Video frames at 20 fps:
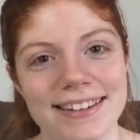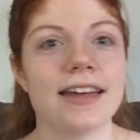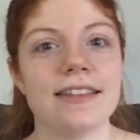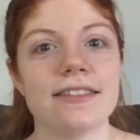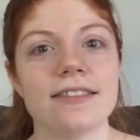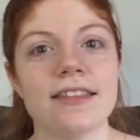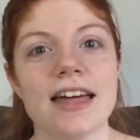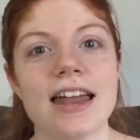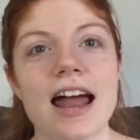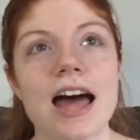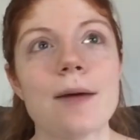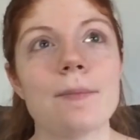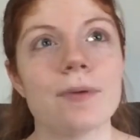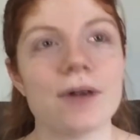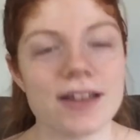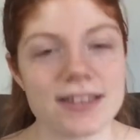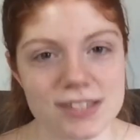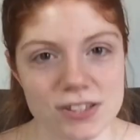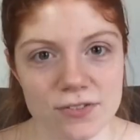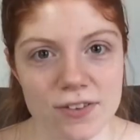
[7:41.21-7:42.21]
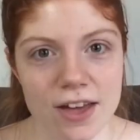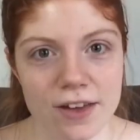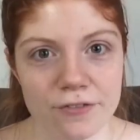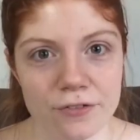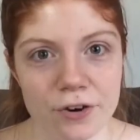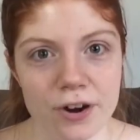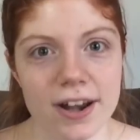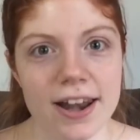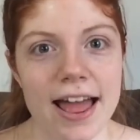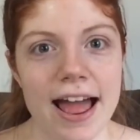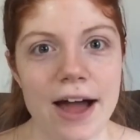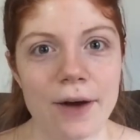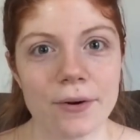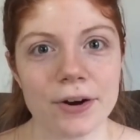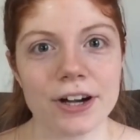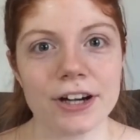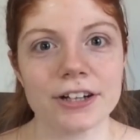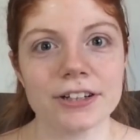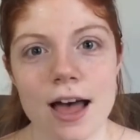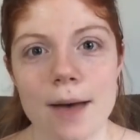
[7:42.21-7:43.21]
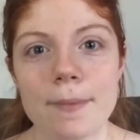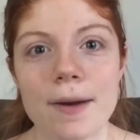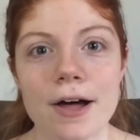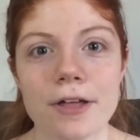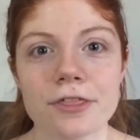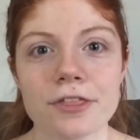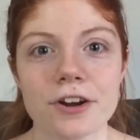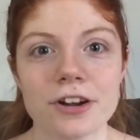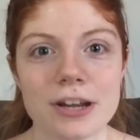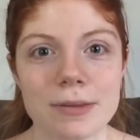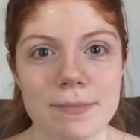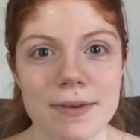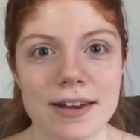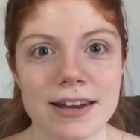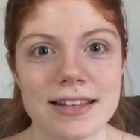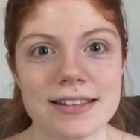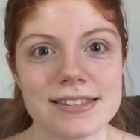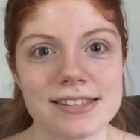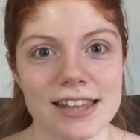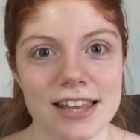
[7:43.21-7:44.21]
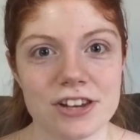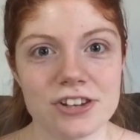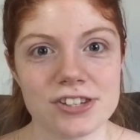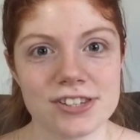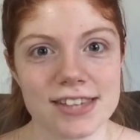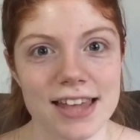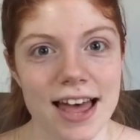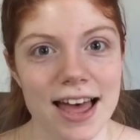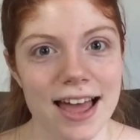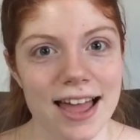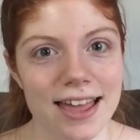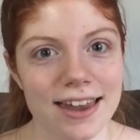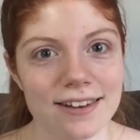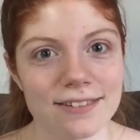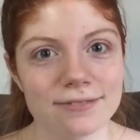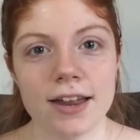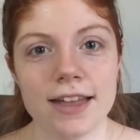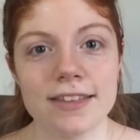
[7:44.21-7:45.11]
And then I breastfed for an hour, about thirty minutes each side.